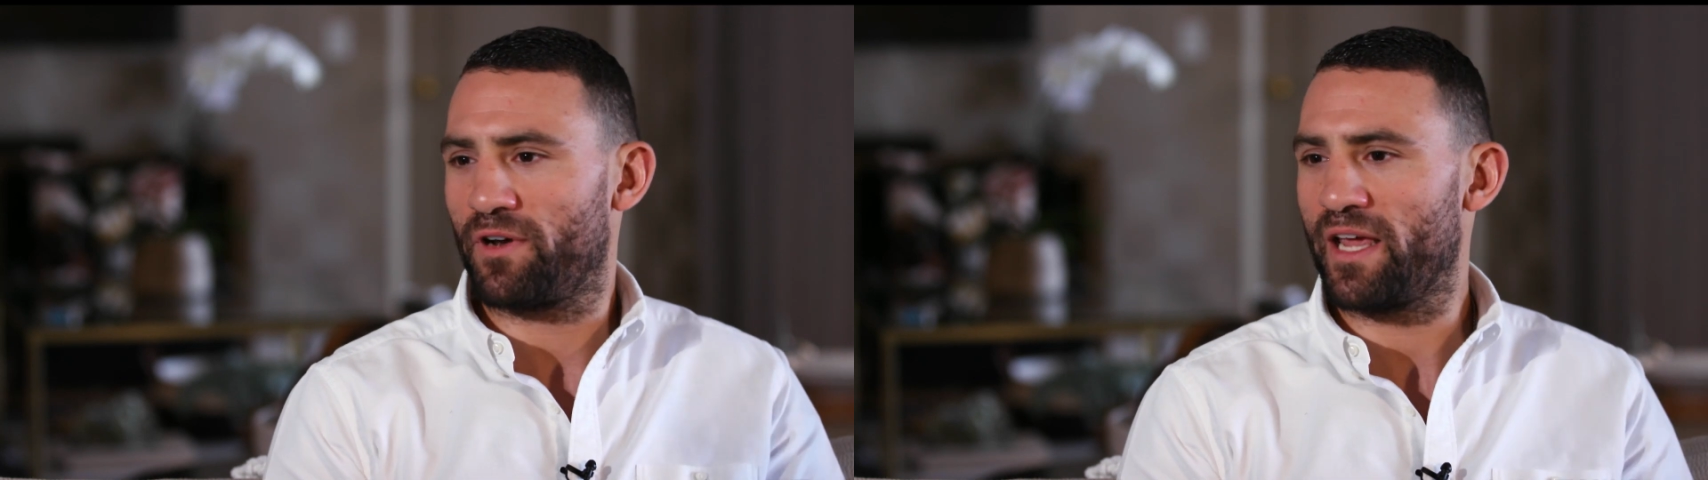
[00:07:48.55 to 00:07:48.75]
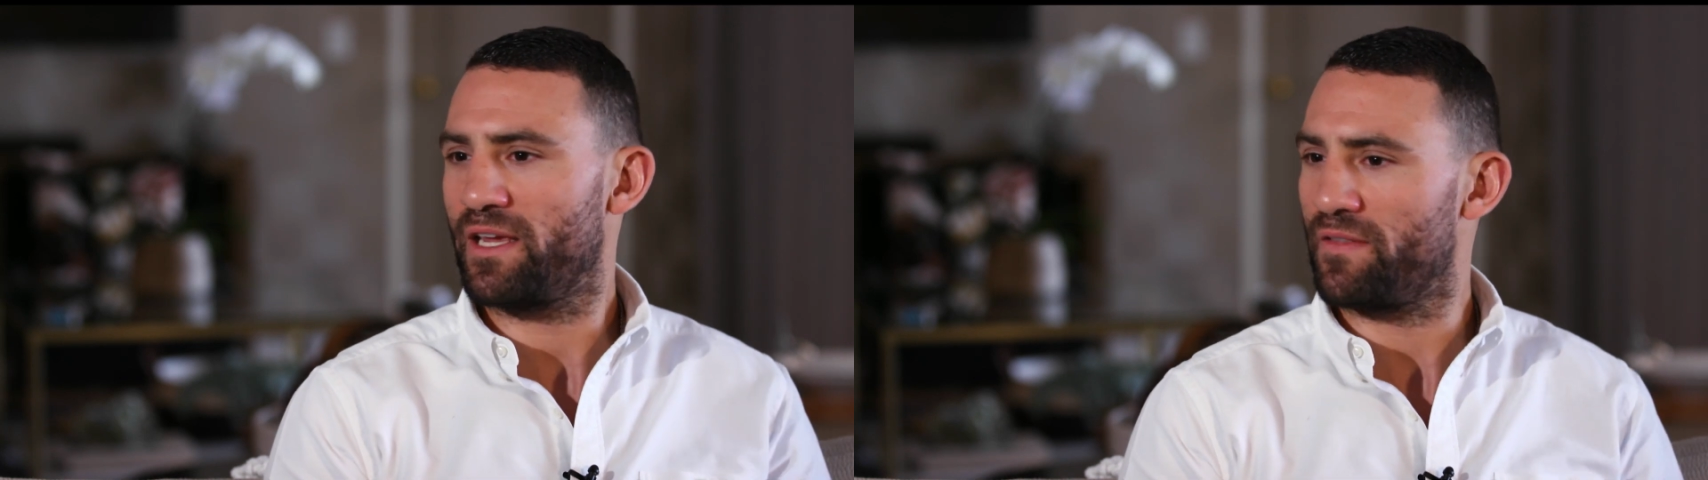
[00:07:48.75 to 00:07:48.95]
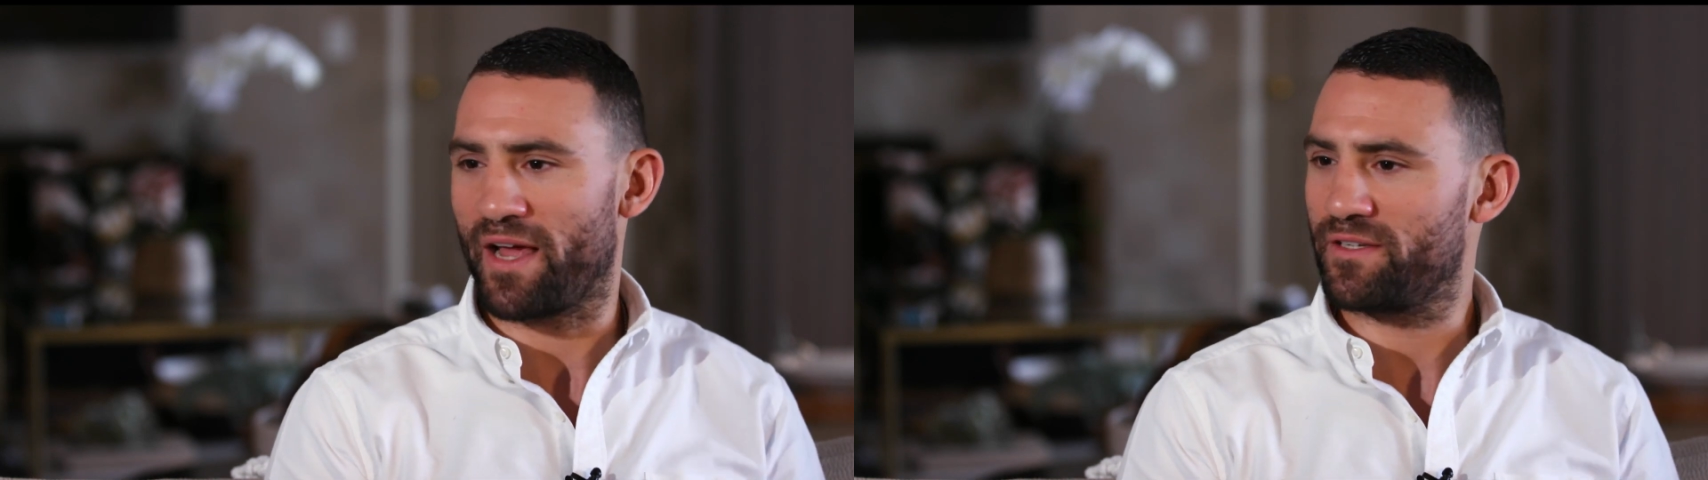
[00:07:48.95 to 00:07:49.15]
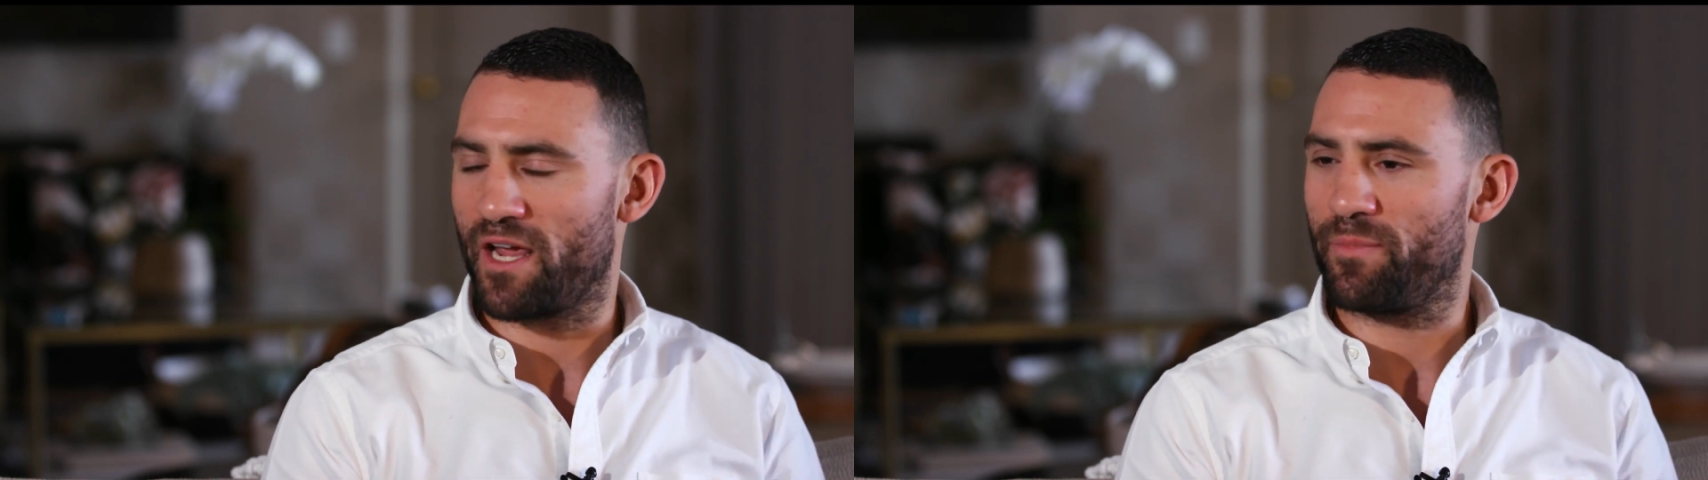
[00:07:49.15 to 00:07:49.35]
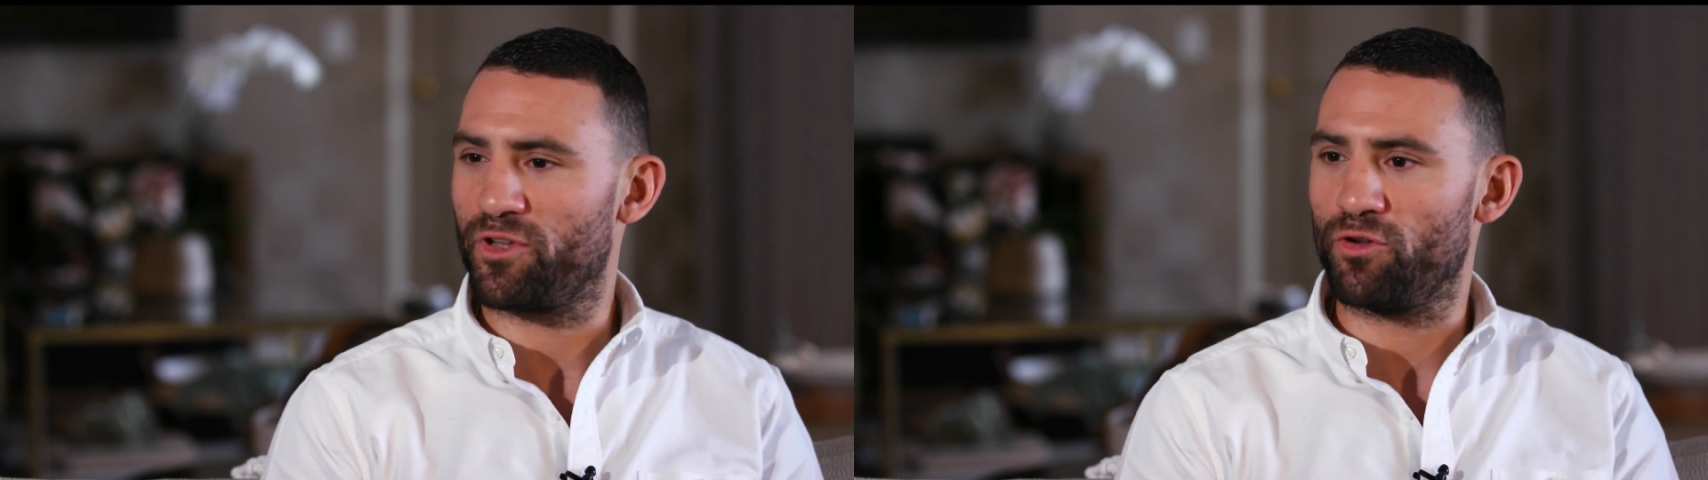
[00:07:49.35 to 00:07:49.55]
liking that
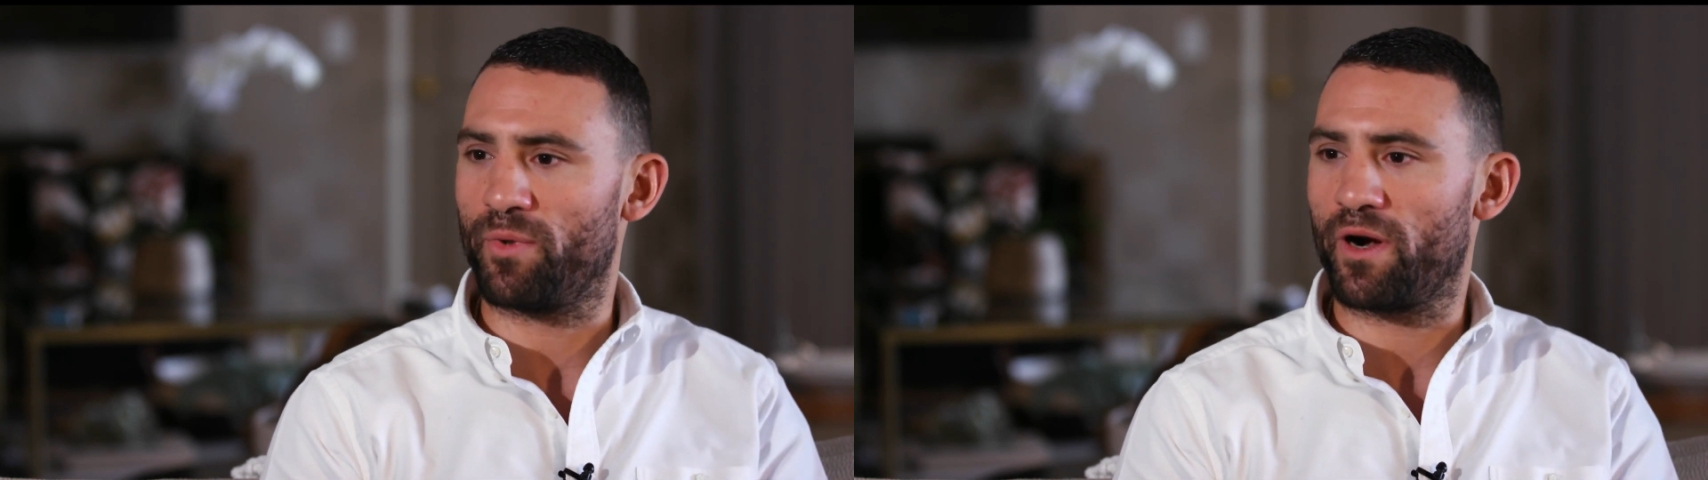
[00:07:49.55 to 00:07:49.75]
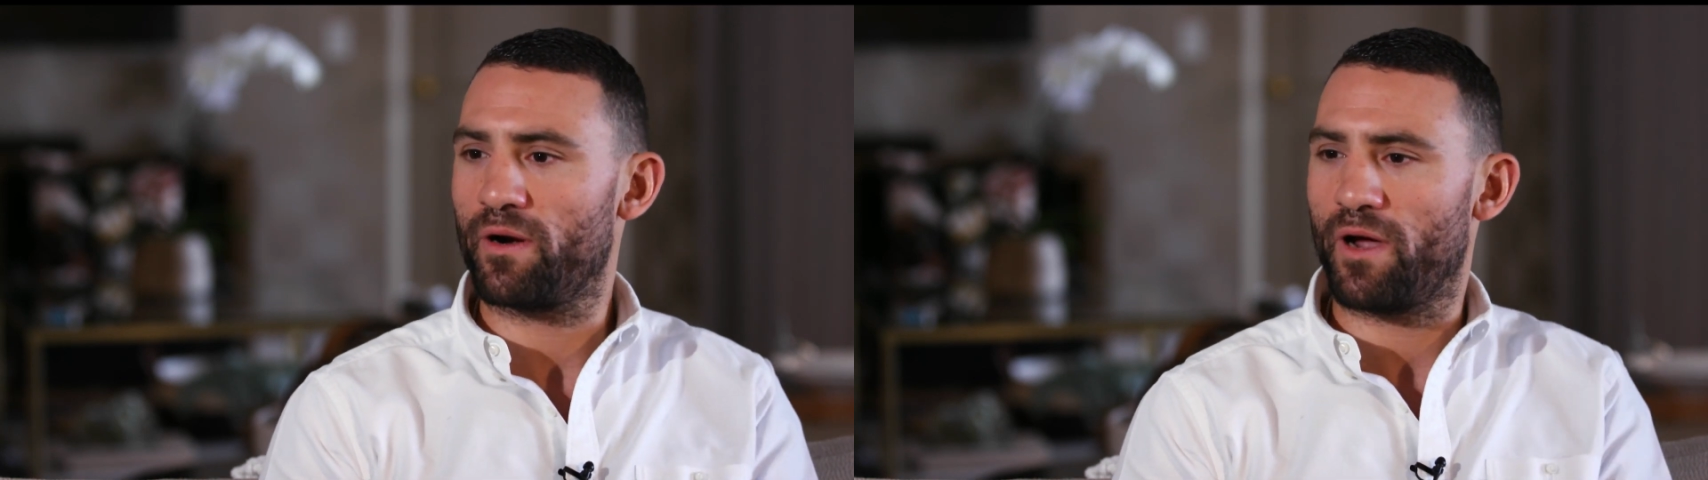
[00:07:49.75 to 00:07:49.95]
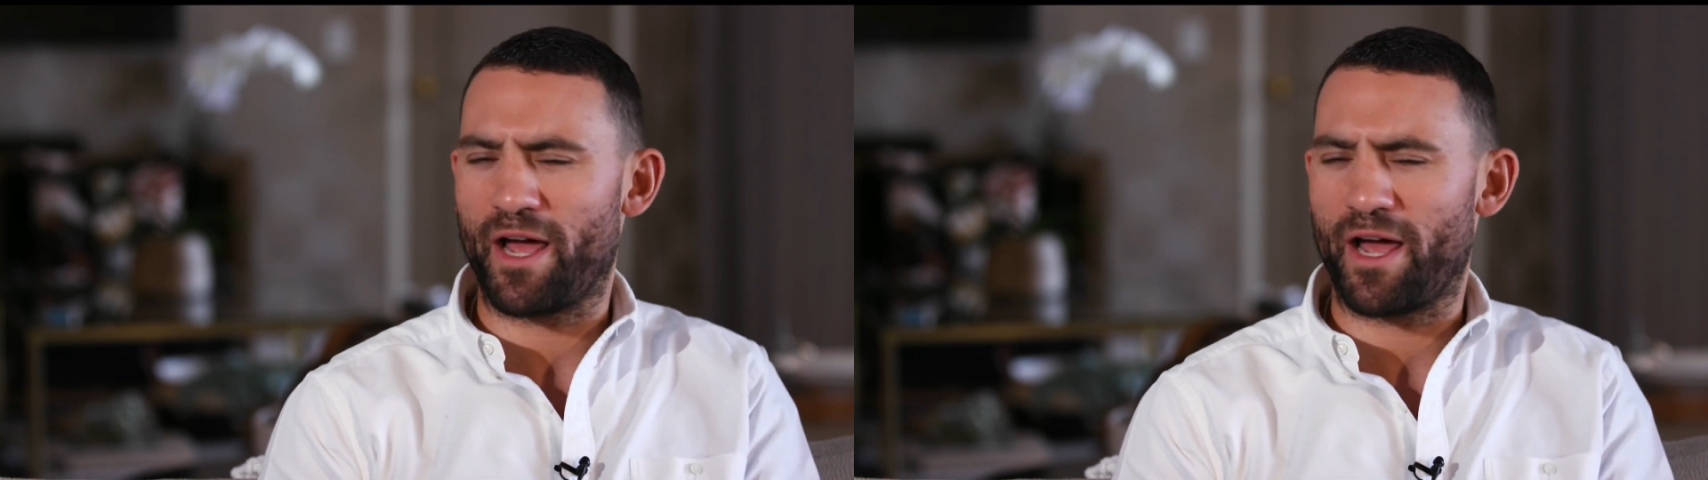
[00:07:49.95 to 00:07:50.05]
type of humor.